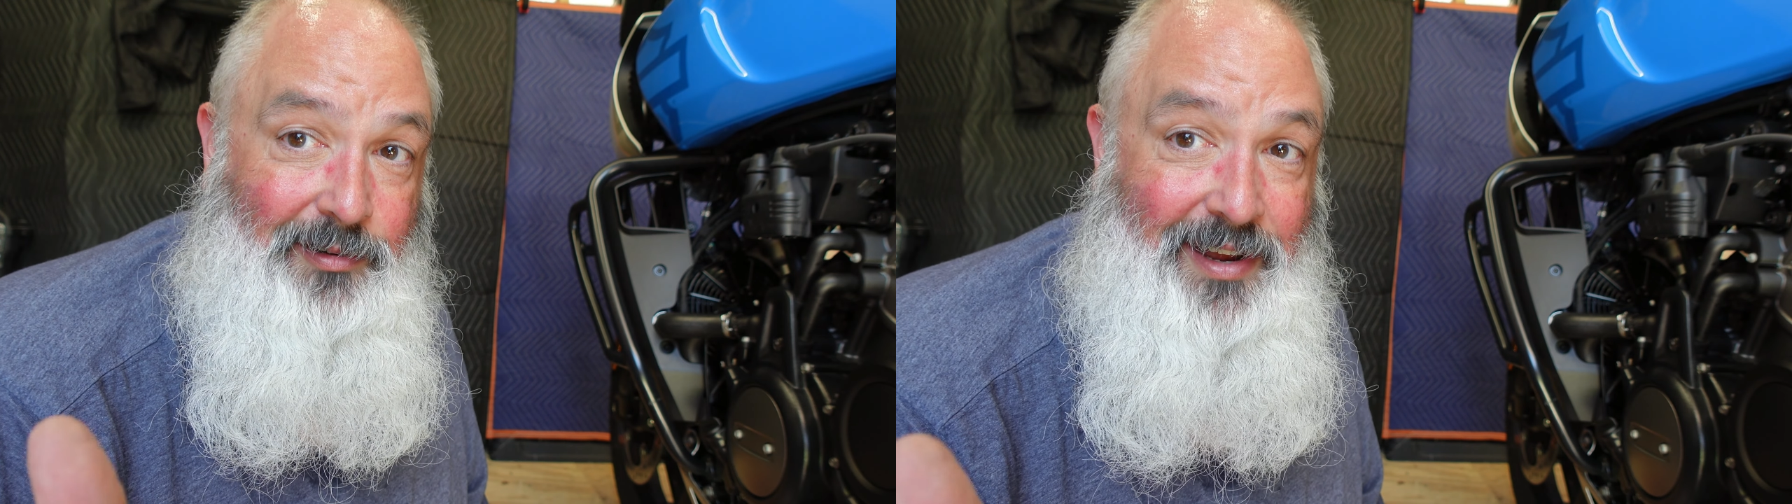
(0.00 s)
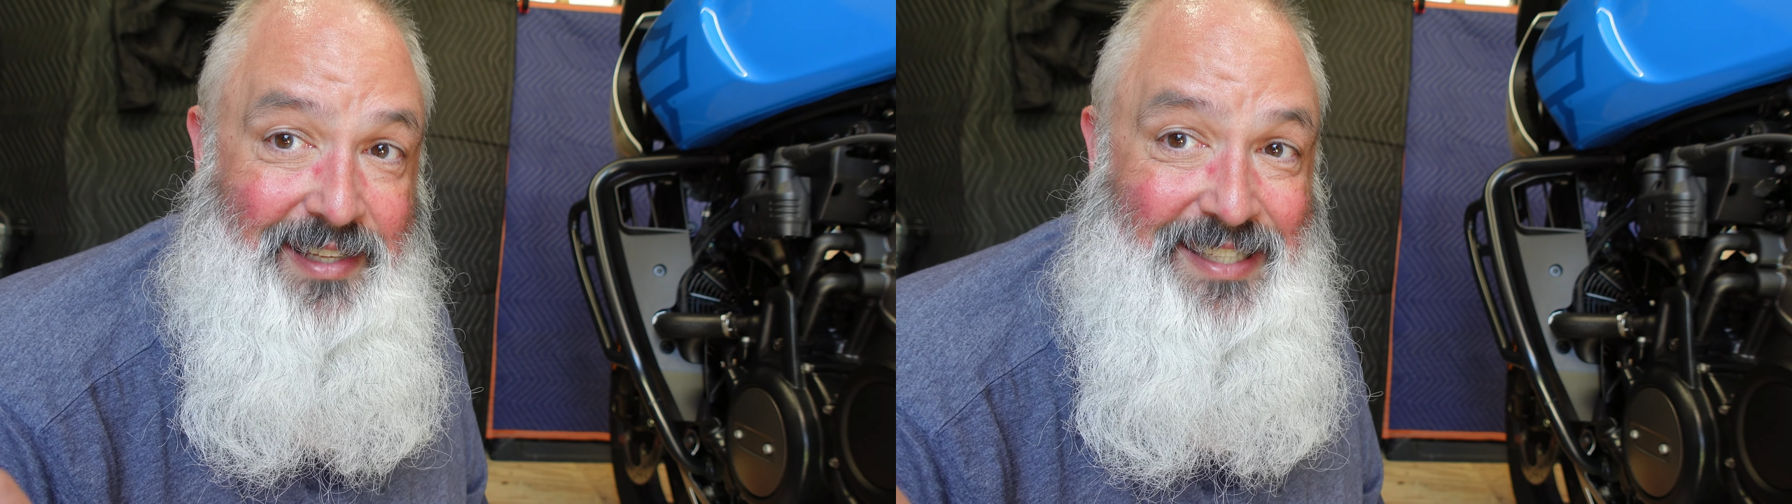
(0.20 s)

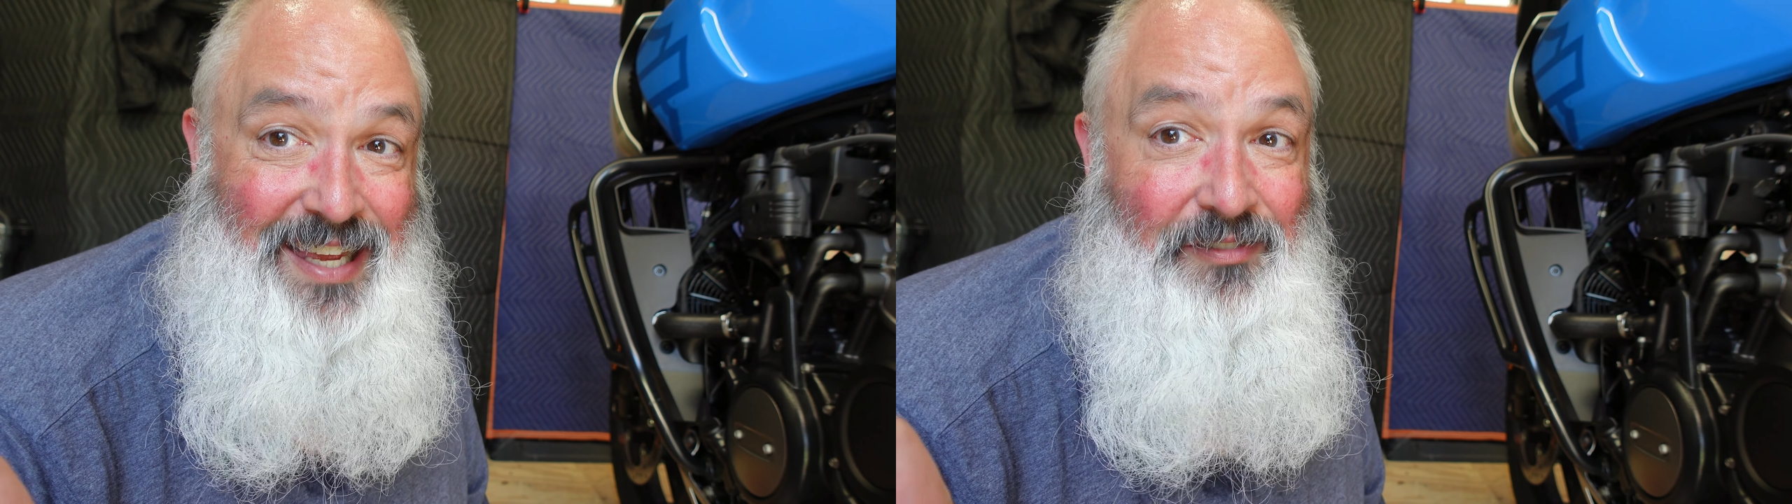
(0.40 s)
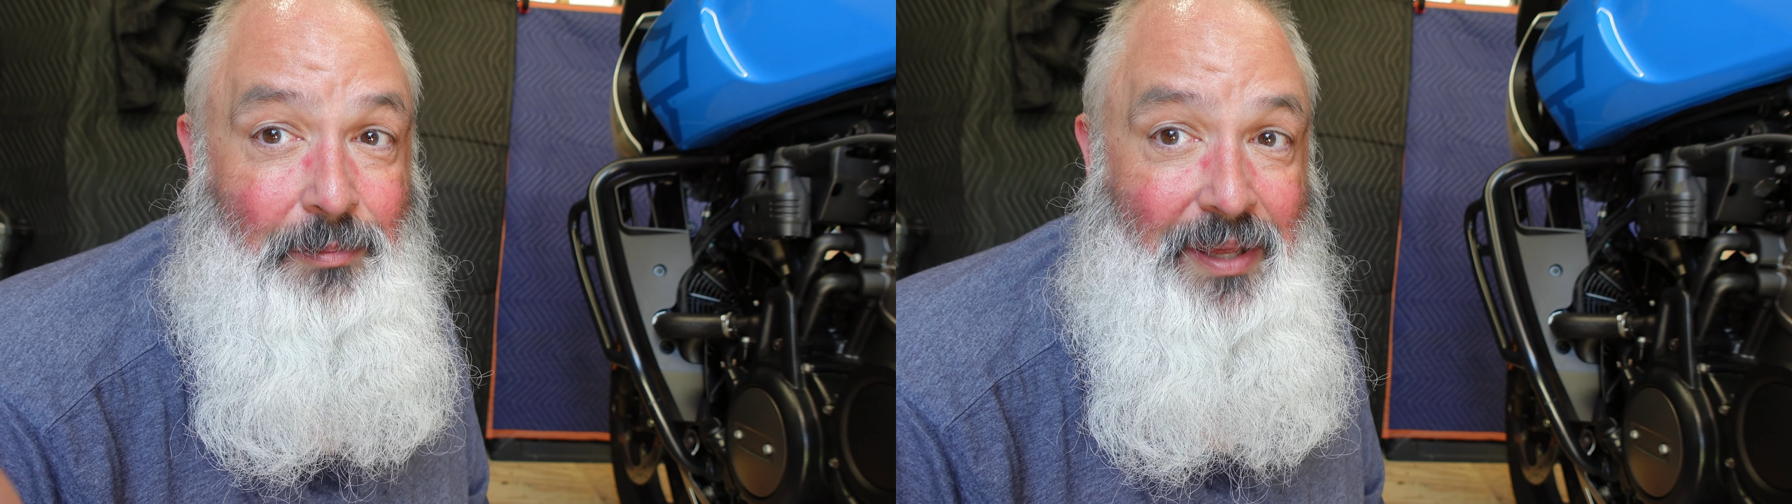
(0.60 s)
Ride
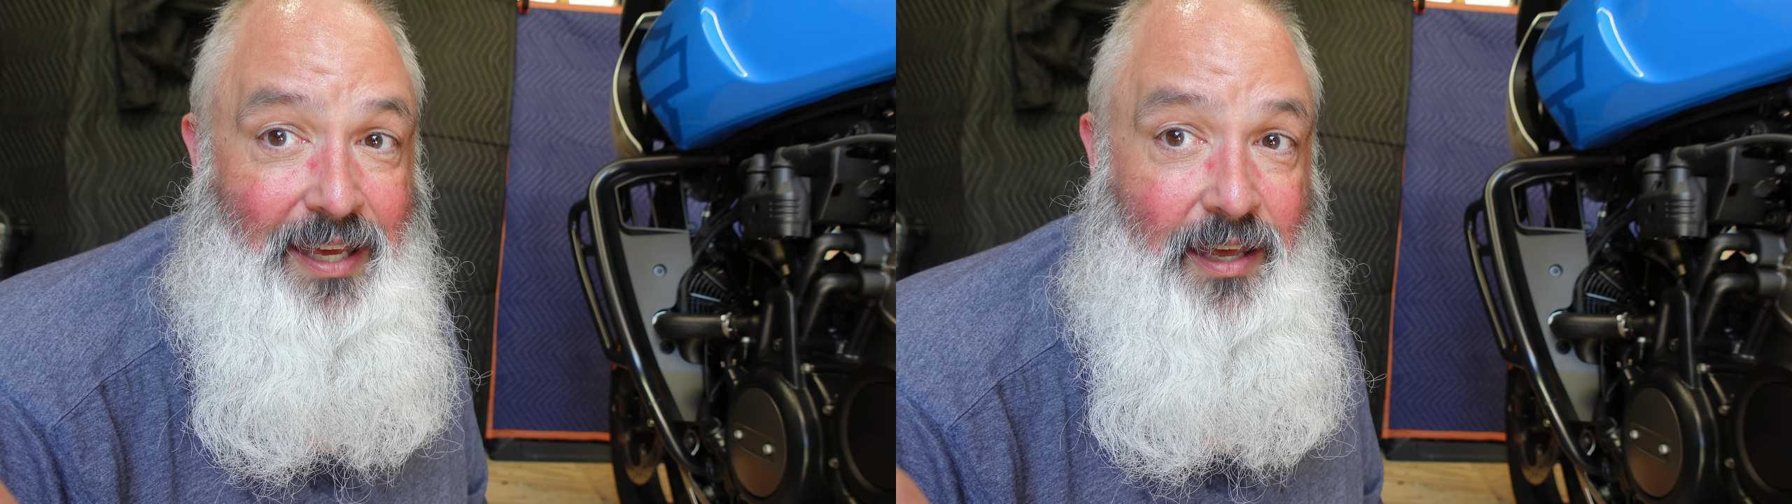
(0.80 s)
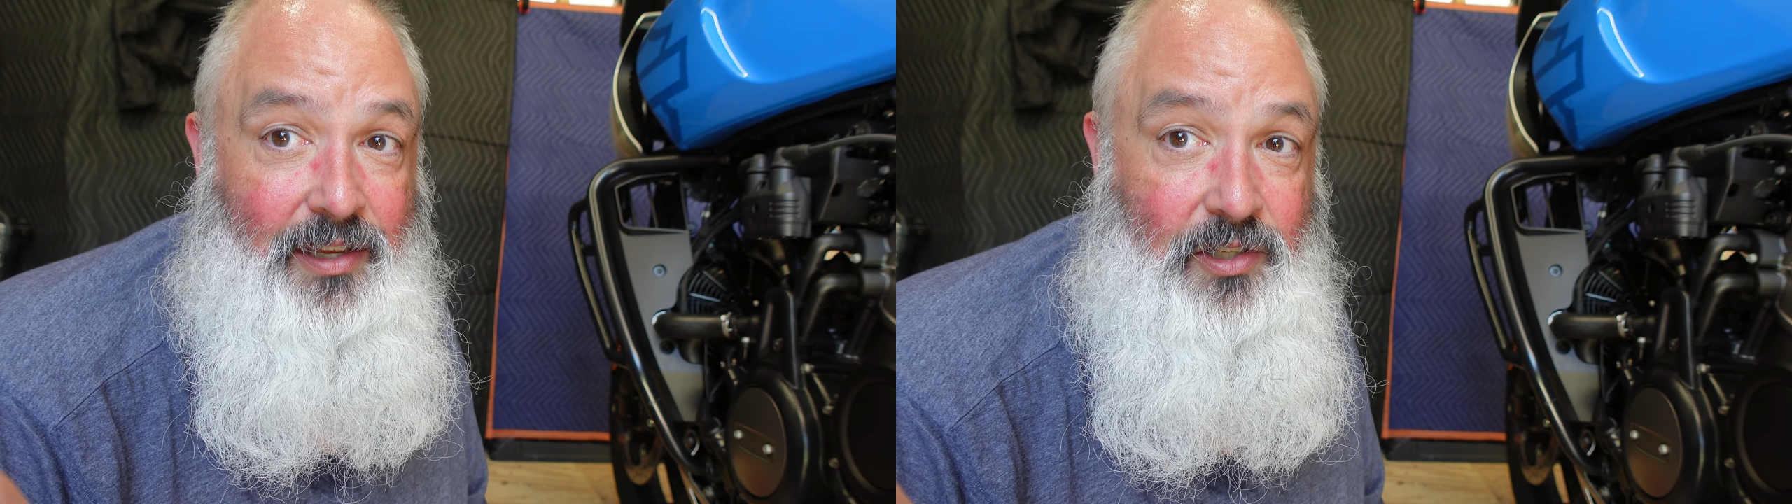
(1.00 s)
safe and be
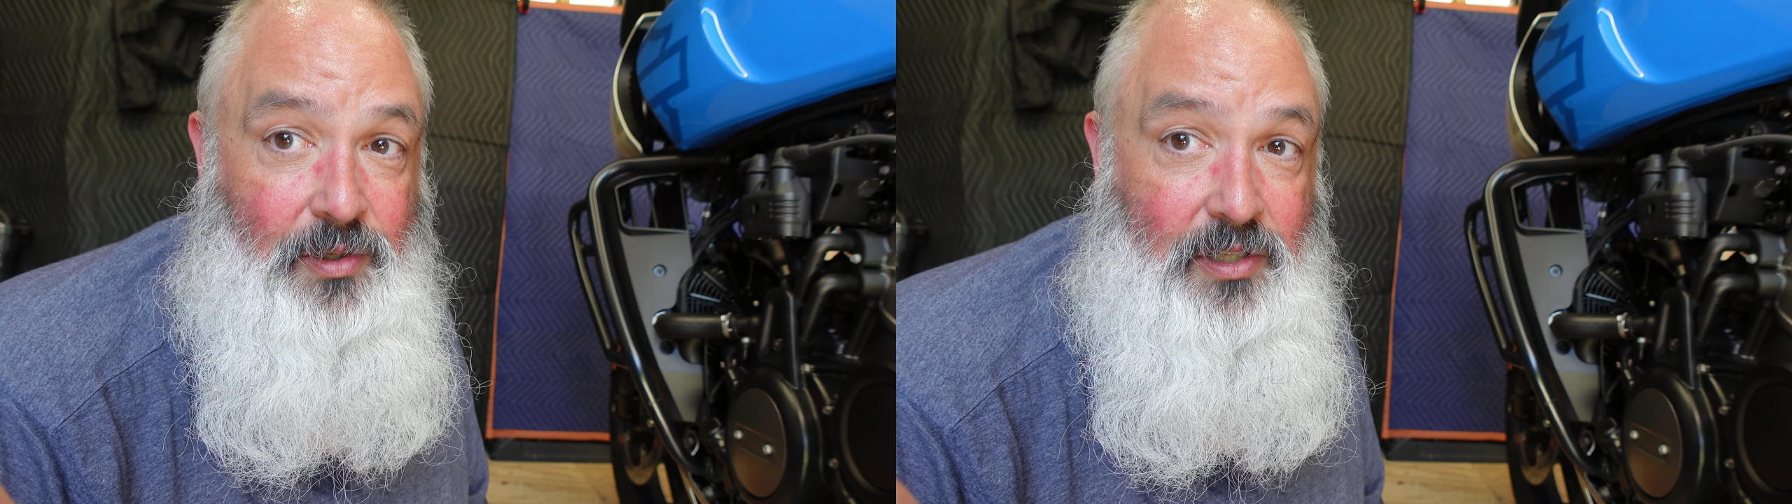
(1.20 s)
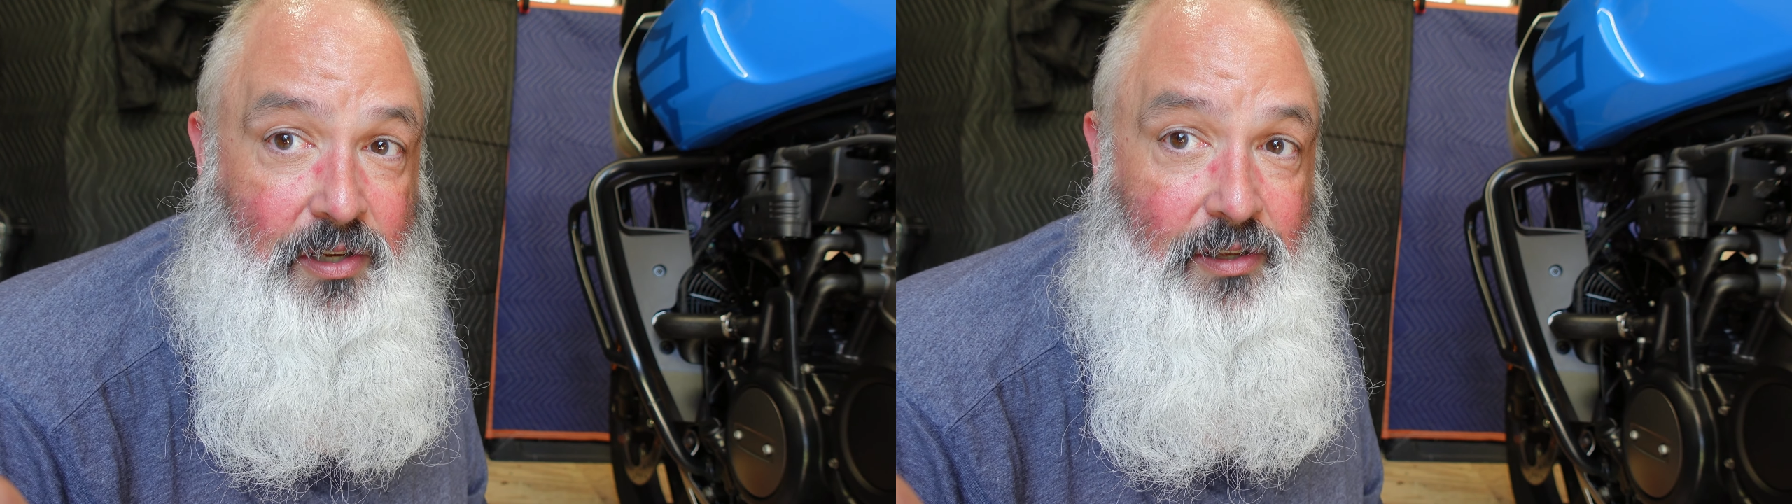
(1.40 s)
kind to
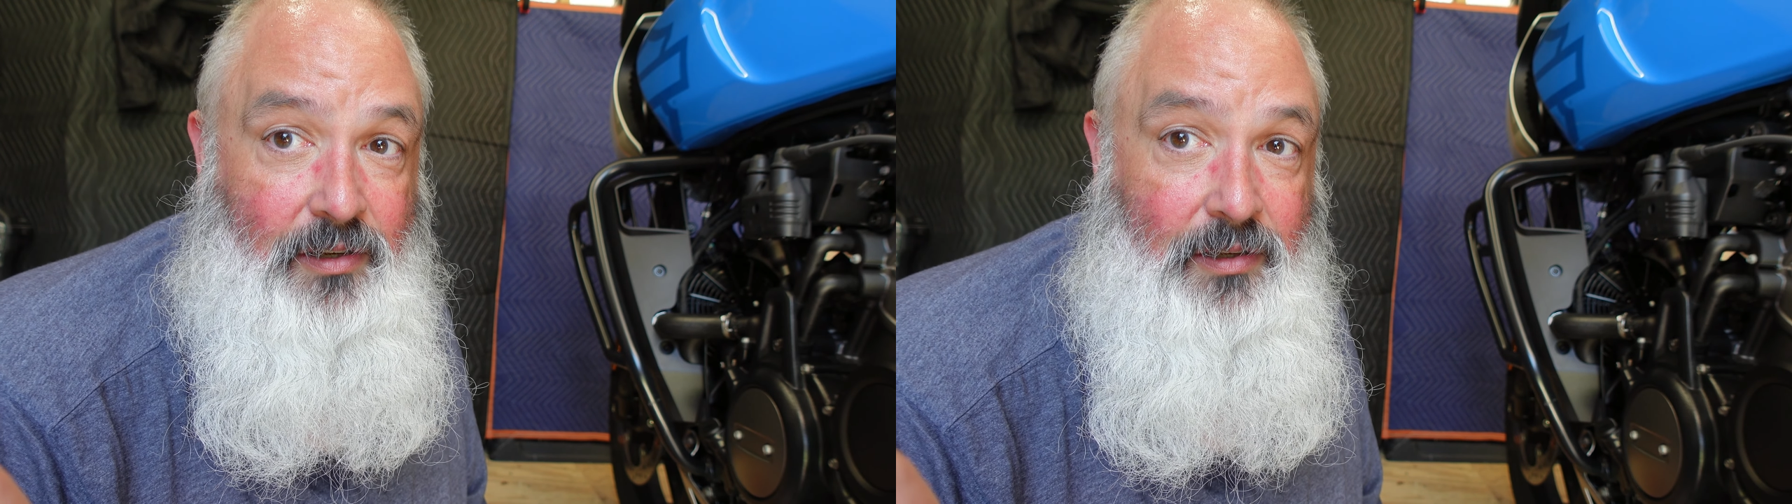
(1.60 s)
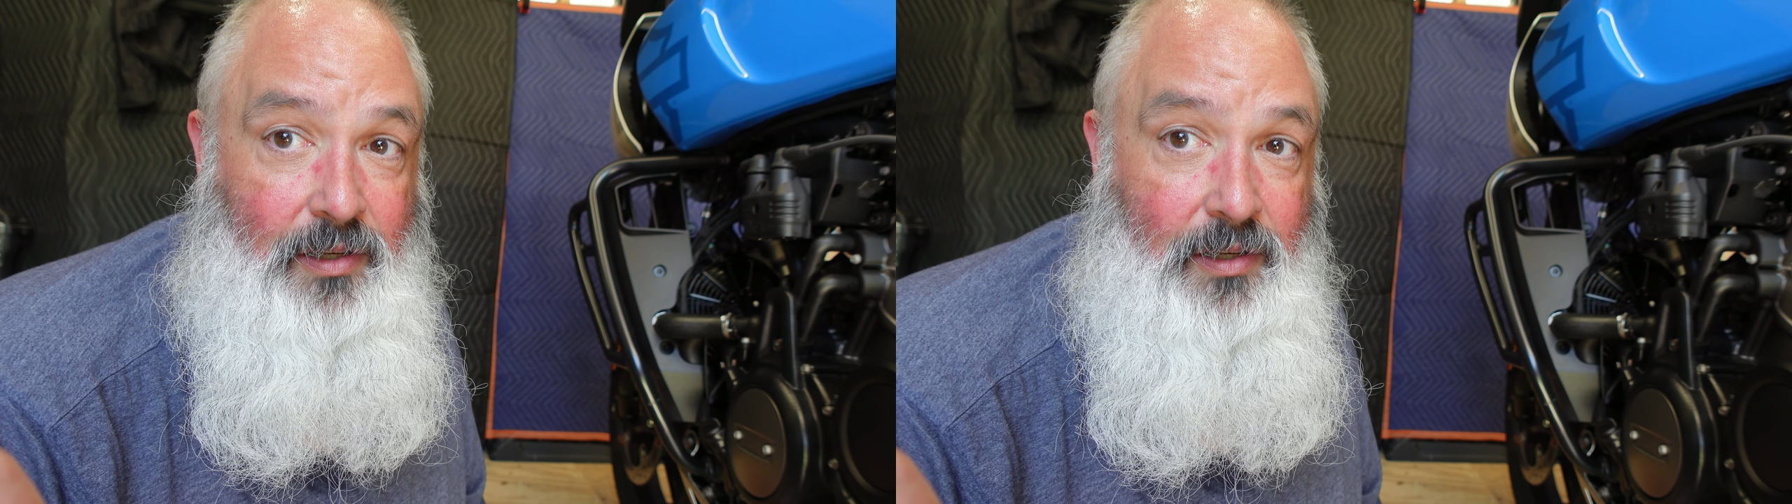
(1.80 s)
each other.